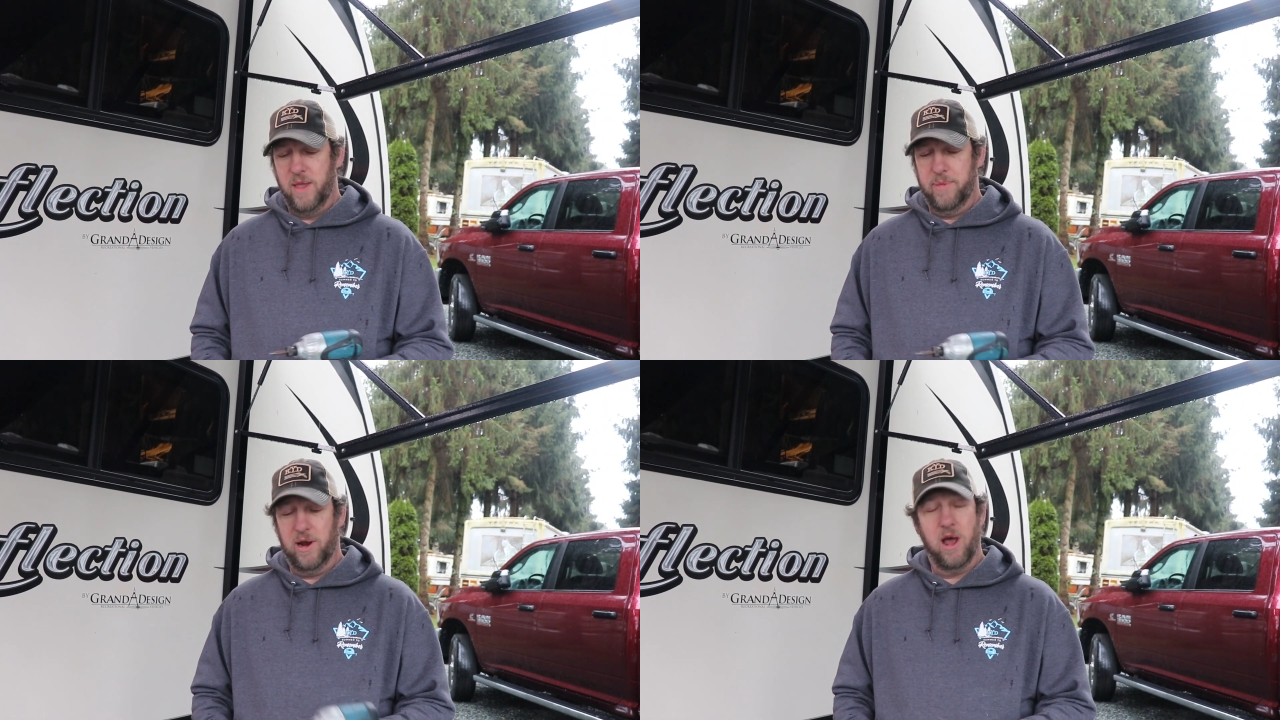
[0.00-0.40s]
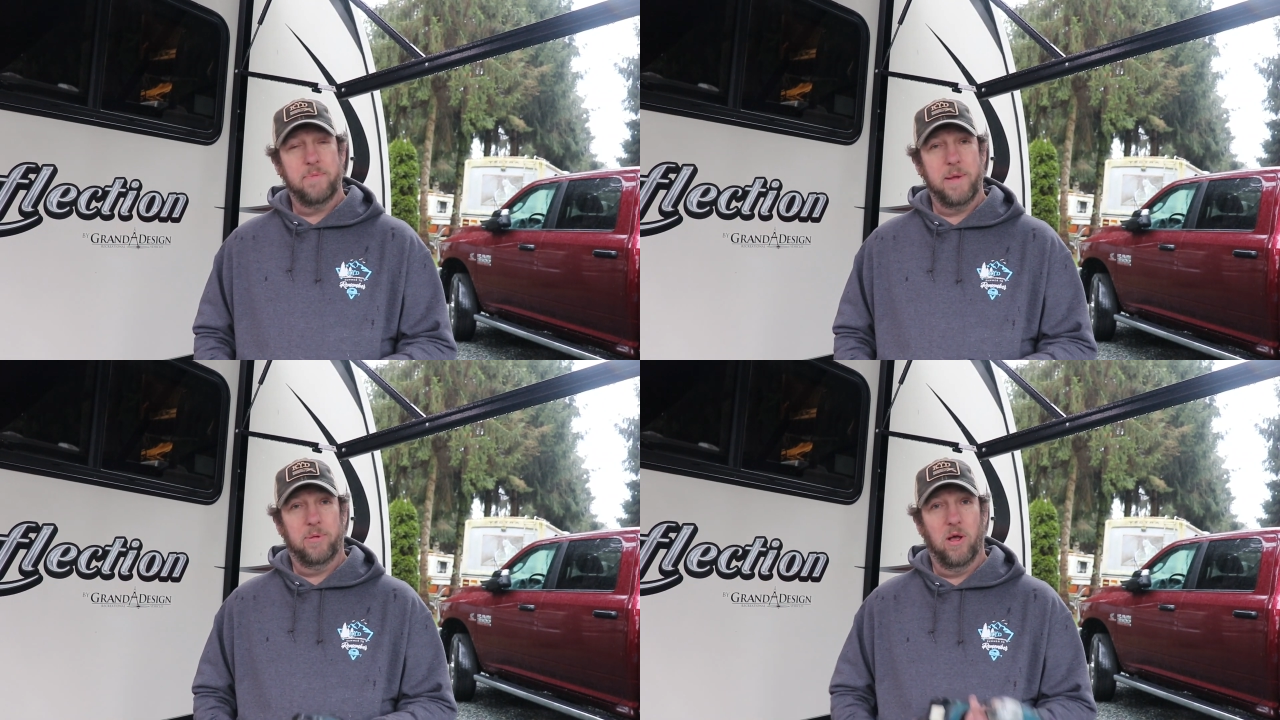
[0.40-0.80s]
But a lot
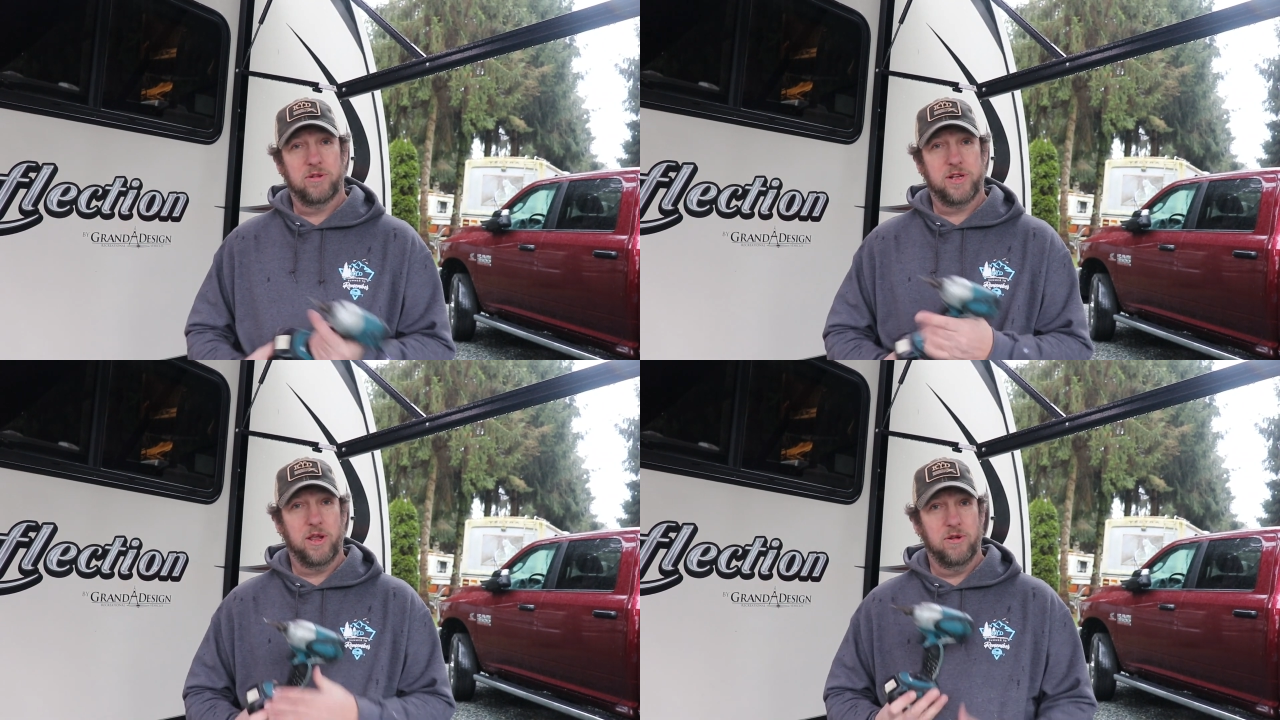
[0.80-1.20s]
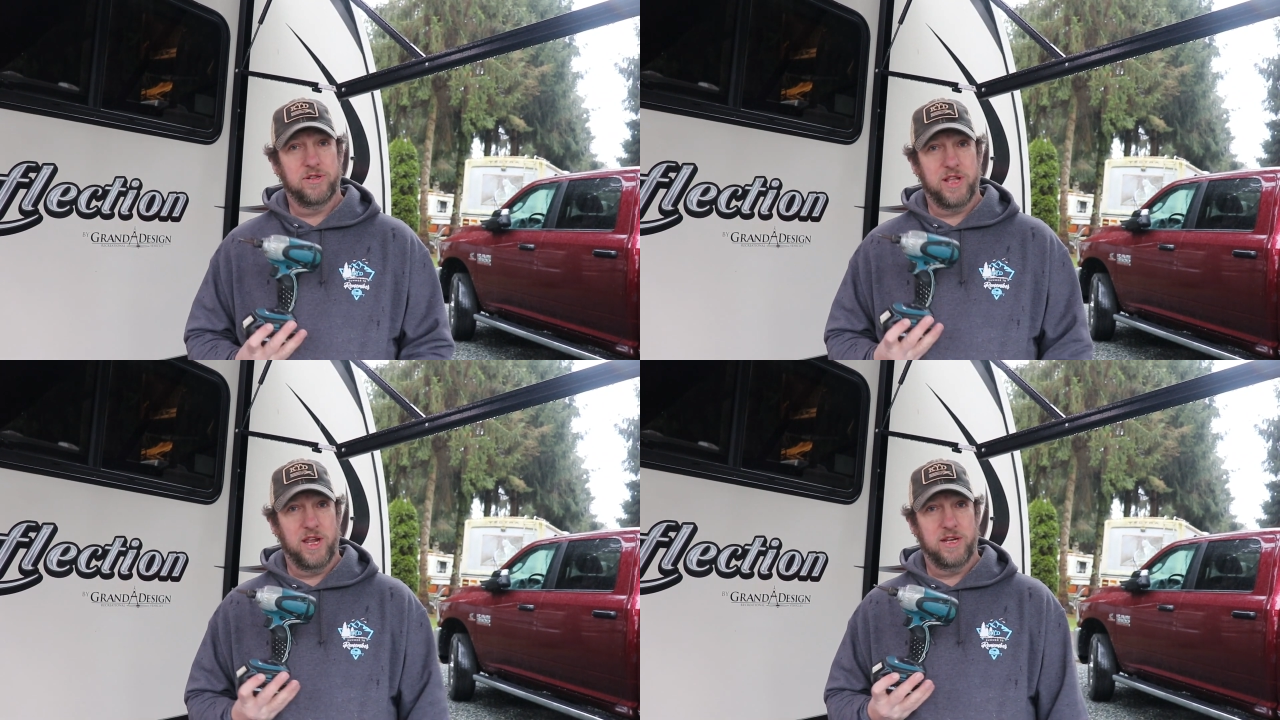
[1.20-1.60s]
of people also
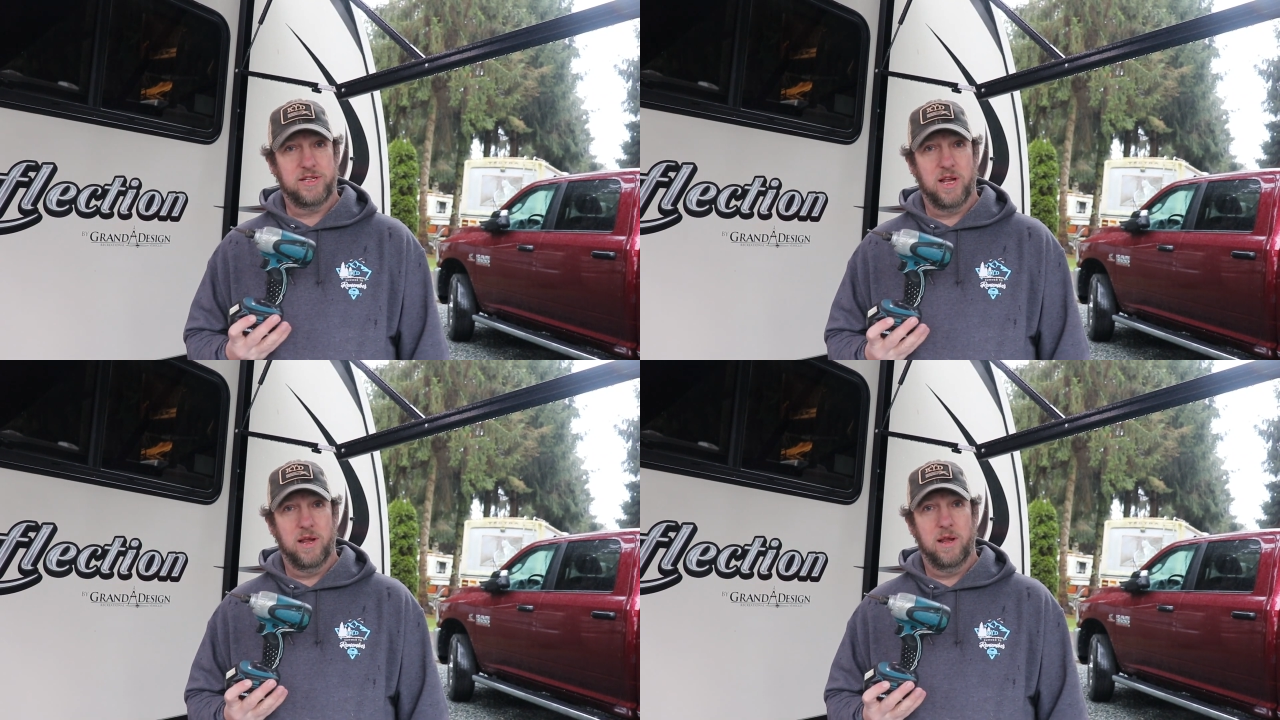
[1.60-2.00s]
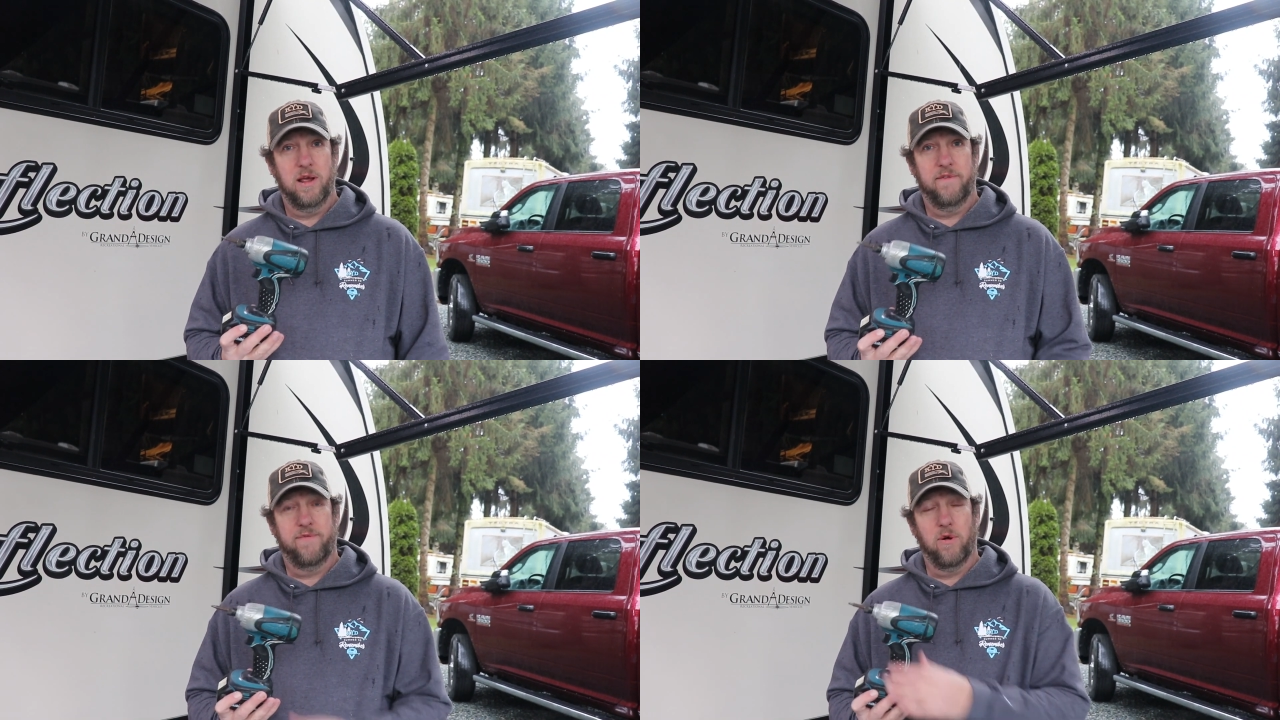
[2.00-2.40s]
use these
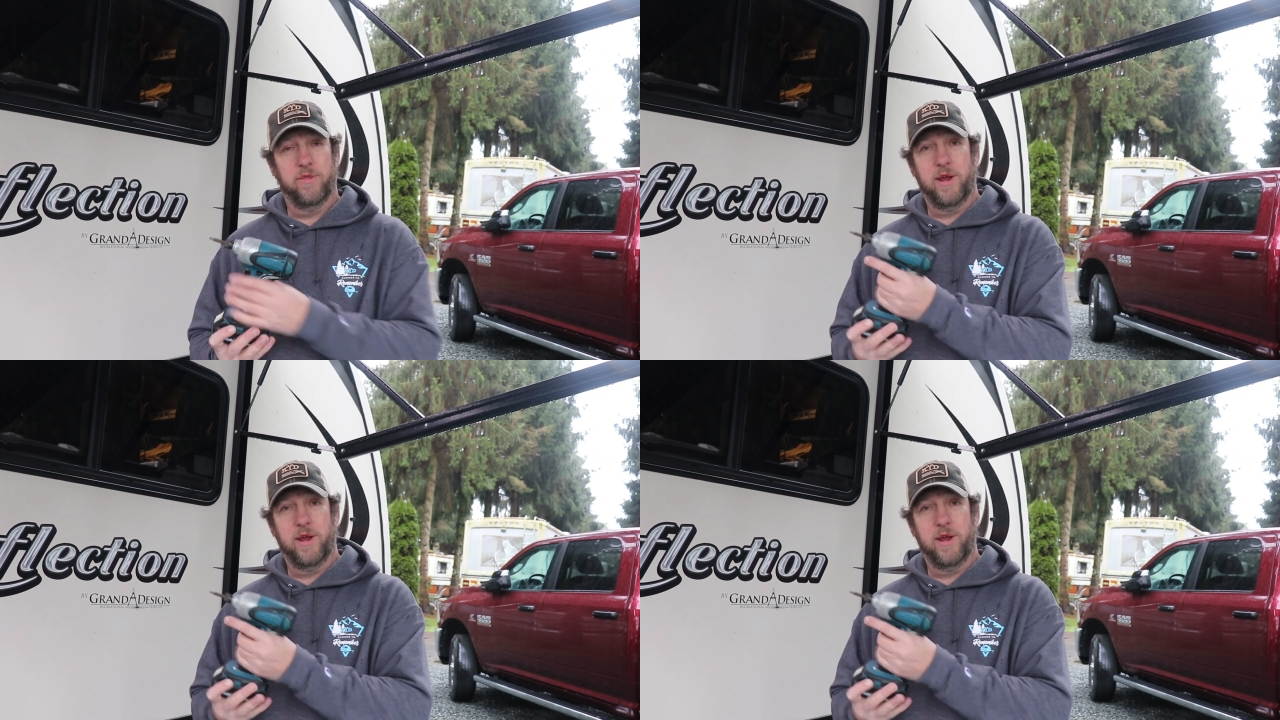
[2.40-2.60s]
for